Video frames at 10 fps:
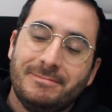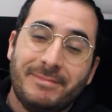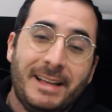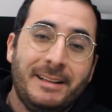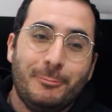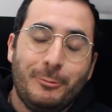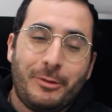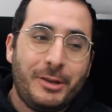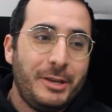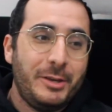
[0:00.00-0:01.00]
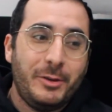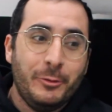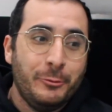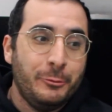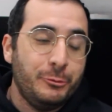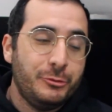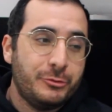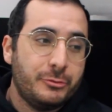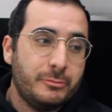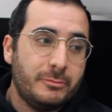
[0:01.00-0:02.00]
That was a
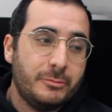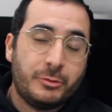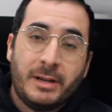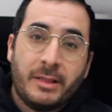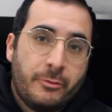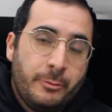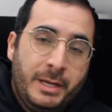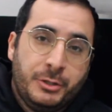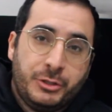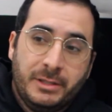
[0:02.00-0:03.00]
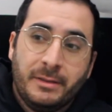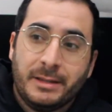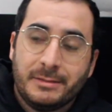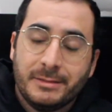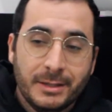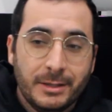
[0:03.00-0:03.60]
huge transformation that